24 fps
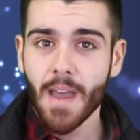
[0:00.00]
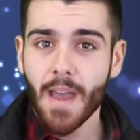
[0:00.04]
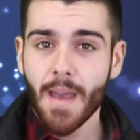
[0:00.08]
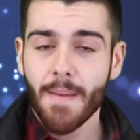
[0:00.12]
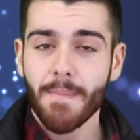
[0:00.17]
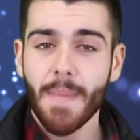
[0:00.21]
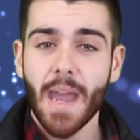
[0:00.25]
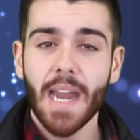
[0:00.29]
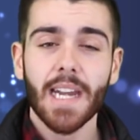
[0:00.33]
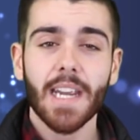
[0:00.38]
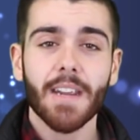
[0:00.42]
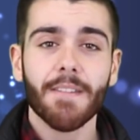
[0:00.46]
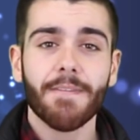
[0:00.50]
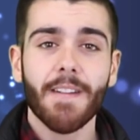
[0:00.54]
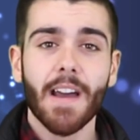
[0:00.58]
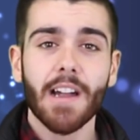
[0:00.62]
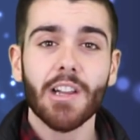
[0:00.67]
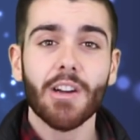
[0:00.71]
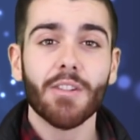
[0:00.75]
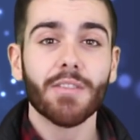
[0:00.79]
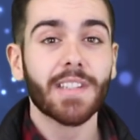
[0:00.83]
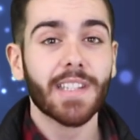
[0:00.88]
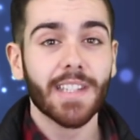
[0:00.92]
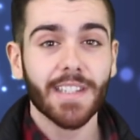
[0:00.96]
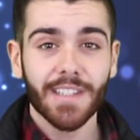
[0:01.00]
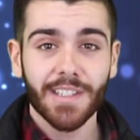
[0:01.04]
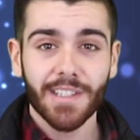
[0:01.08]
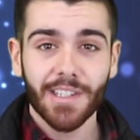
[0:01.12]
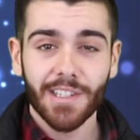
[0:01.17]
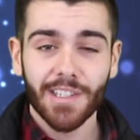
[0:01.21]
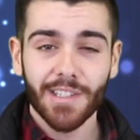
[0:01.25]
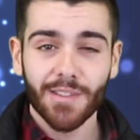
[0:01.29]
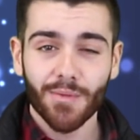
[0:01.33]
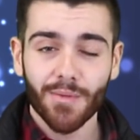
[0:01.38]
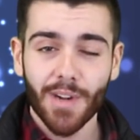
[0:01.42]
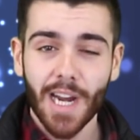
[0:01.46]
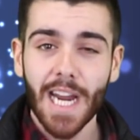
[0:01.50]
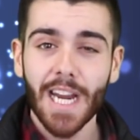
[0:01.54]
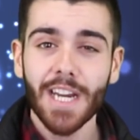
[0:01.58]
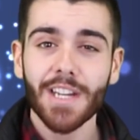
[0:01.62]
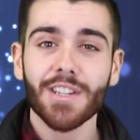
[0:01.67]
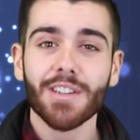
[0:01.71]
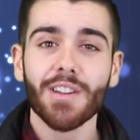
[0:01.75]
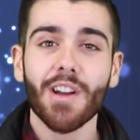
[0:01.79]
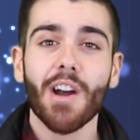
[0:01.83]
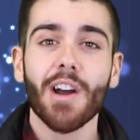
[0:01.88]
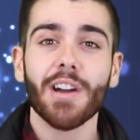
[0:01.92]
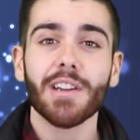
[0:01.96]
Many fellow sisters
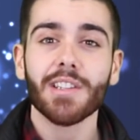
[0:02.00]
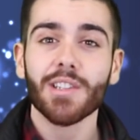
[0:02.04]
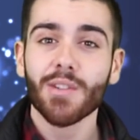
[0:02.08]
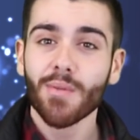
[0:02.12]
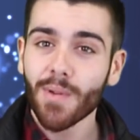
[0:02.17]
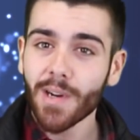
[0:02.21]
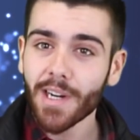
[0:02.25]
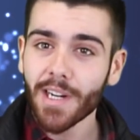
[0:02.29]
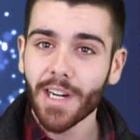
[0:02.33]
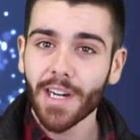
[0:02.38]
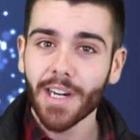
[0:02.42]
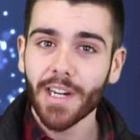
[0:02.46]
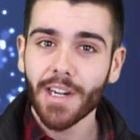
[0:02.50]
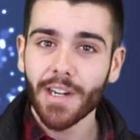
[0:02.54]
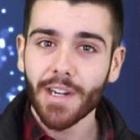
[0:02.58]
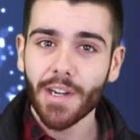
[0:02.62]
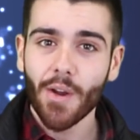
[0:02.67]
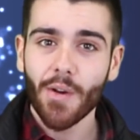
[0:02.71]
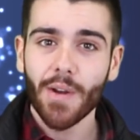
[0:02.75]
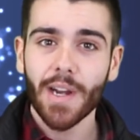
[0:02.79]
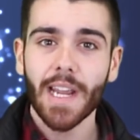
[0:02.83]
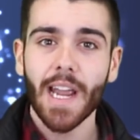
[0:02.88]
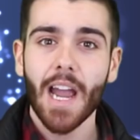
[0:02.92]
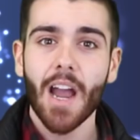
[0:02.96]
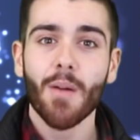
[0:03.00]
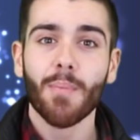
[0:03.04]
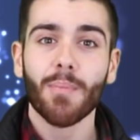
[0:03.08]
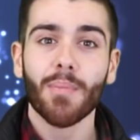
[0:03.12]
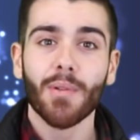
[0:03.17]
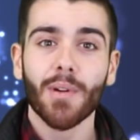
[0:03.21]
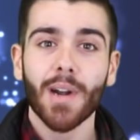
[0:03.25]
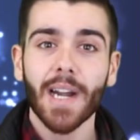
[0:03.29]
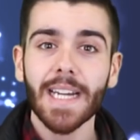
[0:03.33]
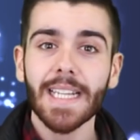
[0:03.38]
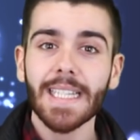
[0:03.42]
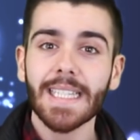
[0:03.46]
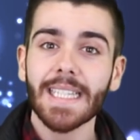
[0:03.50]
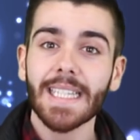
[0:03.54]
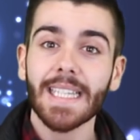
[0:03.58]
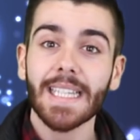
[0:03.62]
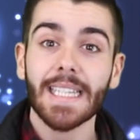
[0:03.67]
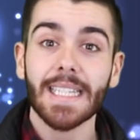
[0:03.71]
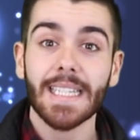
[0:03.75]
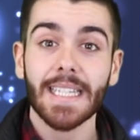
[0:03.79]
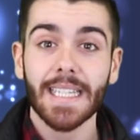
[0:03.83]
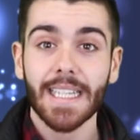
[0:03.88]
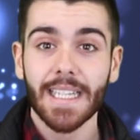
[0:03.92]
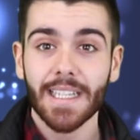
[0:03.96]
raged on Twitter, noting how pricey
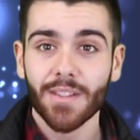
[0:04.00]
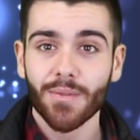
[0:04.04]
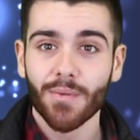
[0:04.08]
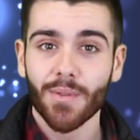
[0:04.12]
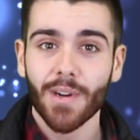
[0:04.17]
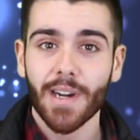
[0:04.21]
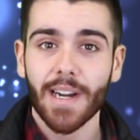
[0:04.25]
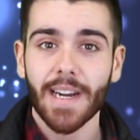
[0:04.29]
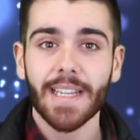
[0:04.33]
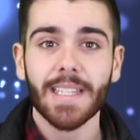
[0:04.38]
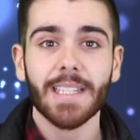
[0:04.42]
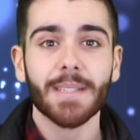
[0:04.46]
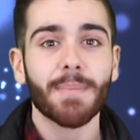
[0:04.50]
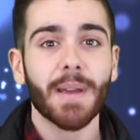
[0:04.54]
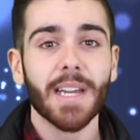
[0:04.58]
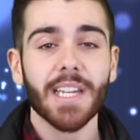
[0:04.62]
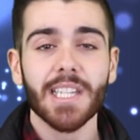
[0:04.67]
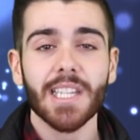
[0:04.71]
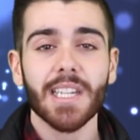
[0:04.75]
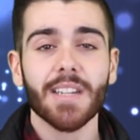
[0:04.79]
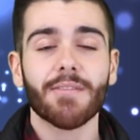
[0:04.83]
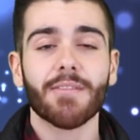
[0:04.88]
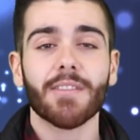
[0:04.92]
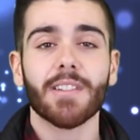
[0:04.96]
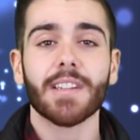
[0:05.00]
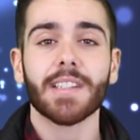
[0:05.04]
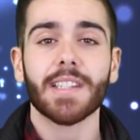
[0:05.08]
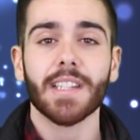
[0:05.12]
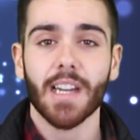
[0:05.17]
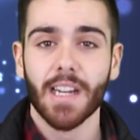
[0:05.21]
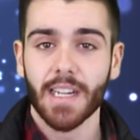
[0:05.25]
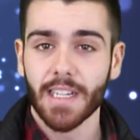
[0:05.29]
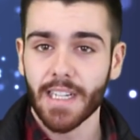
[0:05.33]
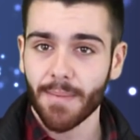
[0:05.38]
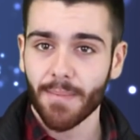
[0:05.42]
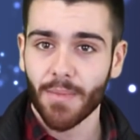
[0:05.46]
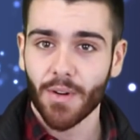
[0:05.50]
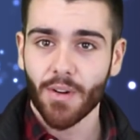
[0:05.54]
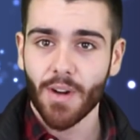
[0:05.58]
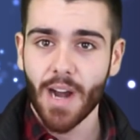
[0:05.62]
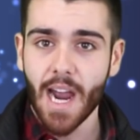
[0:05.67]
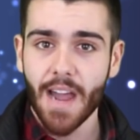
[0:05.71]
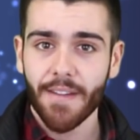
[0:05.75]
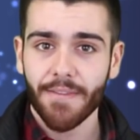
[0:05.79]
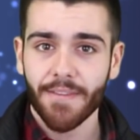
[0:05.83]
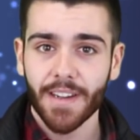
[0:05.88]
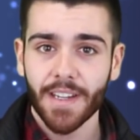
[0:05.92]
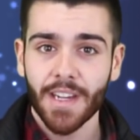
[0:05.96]
the tickets were, especially for his young
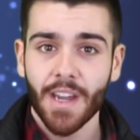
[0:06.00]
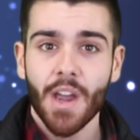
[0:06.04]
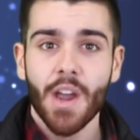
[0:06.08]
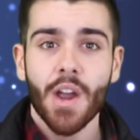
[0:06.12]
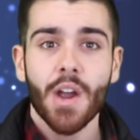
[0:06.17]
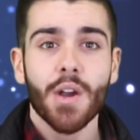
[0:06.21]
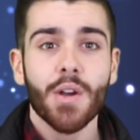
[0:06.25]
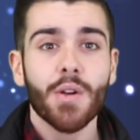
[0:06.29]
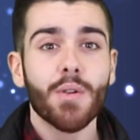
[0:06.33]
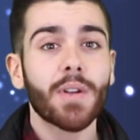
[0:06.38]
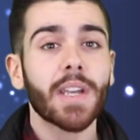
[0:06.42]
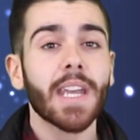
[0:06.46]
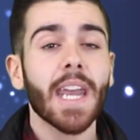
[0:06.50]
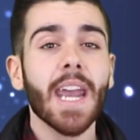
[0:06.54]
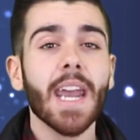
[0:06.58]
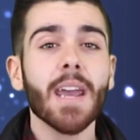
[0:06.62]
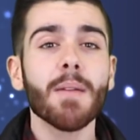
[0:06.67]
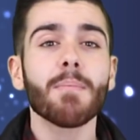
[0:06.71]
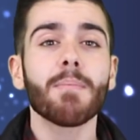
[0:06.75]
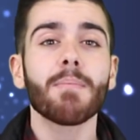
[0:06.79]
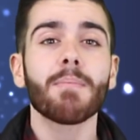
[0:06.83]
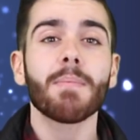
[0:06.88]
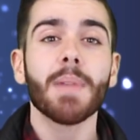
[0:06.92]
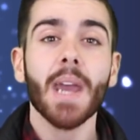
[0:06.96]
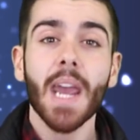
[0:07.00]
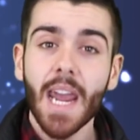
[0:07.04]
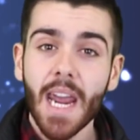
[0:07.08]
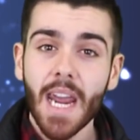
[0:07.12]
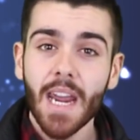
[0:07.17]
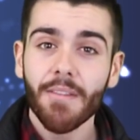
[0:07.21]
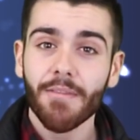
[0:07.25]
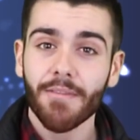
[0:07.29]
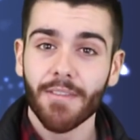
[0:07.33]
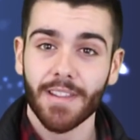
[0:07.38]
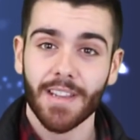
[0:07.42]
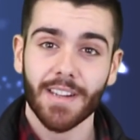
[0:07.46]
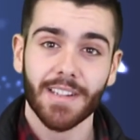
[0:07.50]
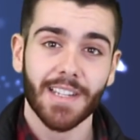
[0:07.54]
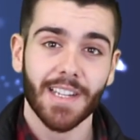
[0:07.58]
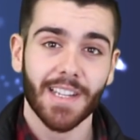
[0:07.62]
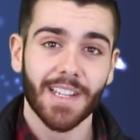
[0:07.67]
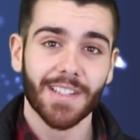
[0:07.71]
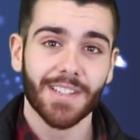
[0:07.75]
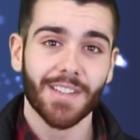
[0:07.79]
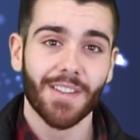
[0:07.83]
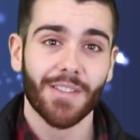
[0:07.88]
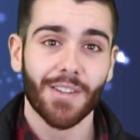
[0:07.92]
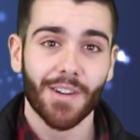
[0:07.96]
demographic, who can't pay for their
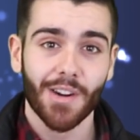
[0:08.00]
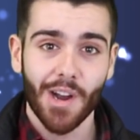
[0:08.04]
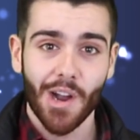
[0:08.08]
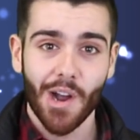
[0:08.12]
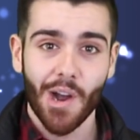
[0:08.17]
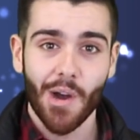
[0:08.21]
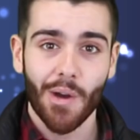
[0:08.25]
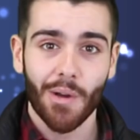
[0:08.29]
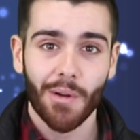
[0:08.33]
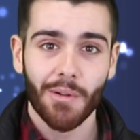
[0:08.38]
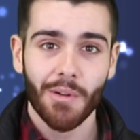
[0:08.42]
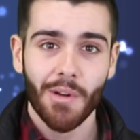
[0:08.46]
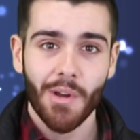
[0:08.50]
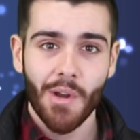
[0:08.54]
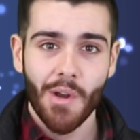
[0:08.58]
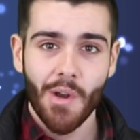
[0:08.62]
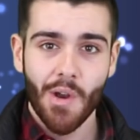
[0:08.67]
tickets on their own.